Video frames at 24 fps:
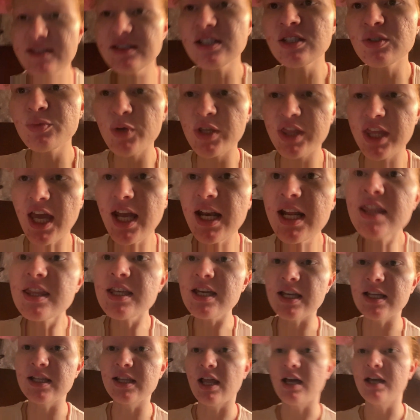is with
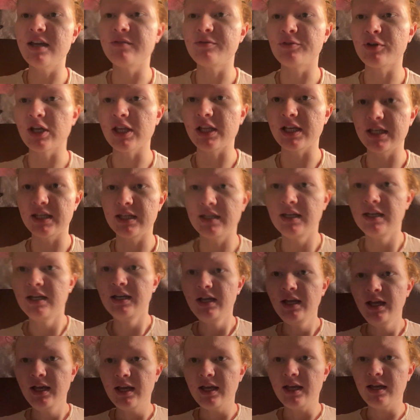anything in life, really.
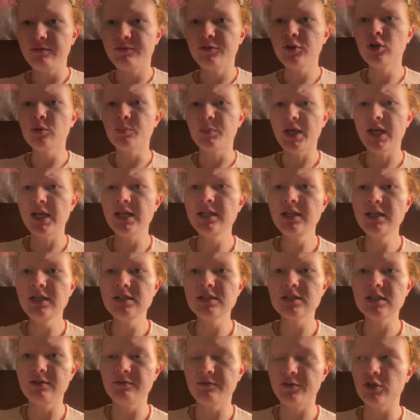If your
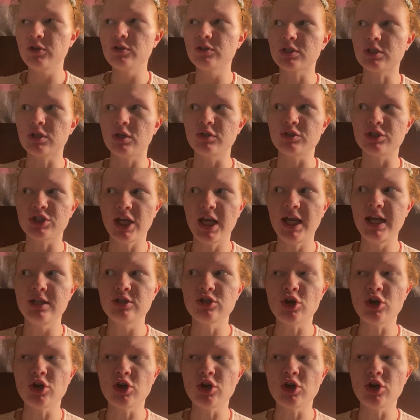opinions and views don't change,